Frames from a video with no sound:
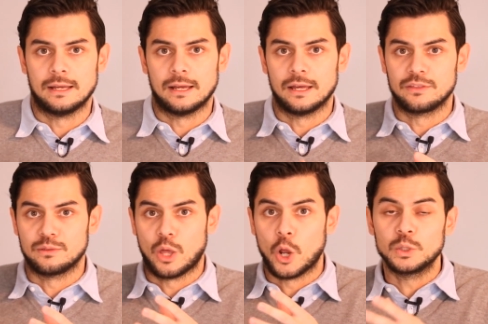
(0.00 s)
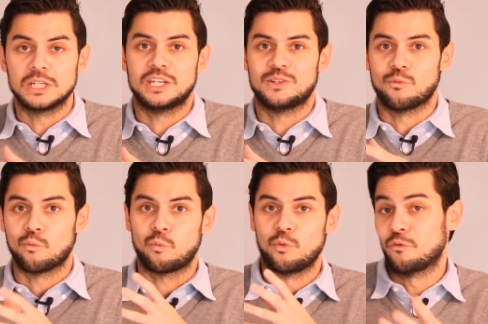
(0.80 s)
Uh,
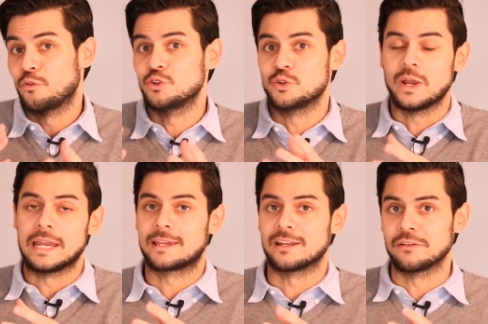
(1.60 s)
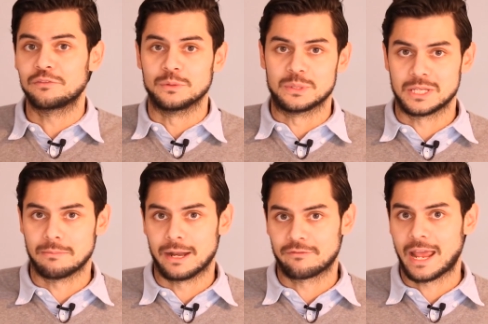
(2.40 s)
only the food you eat can influence the
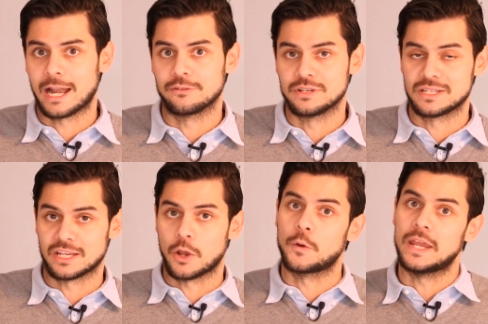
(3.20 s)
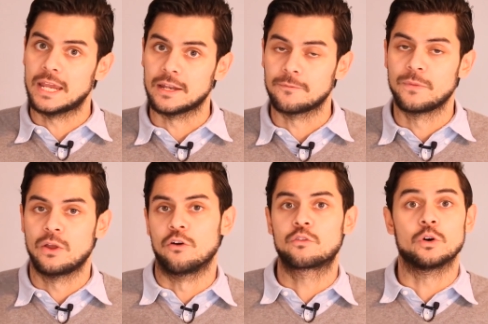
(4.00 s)
amount of calories that go in.
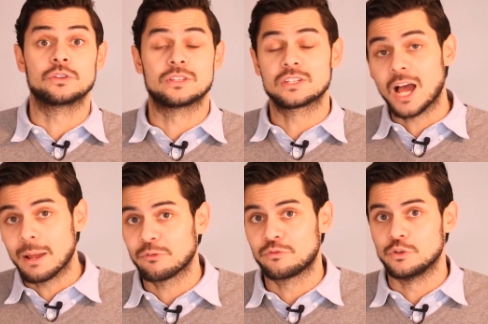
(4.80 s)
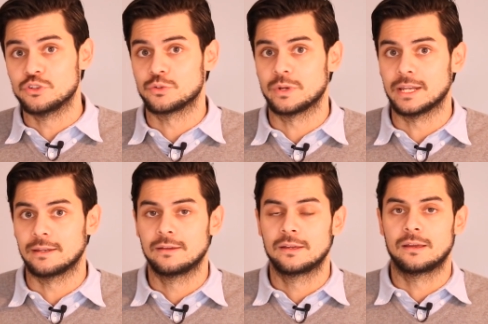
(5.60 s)
Of course, the type of foods you eat